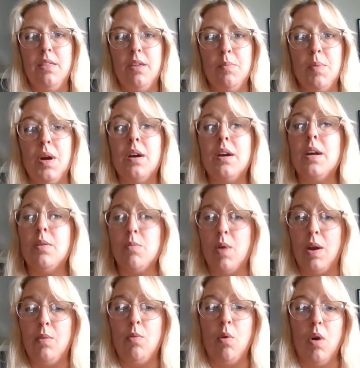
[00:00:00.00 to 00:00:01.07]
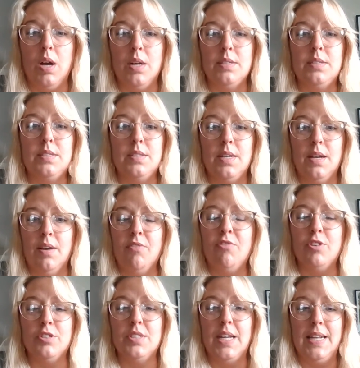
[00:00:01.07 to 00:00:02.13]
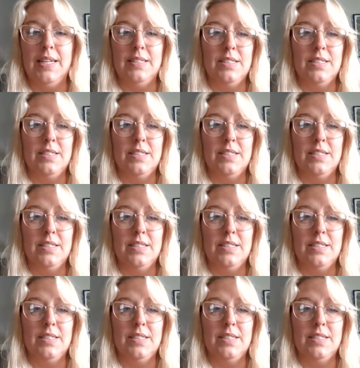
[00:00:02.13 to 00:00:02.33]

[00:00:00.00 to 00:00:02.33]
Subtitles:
the American Red Cross first aid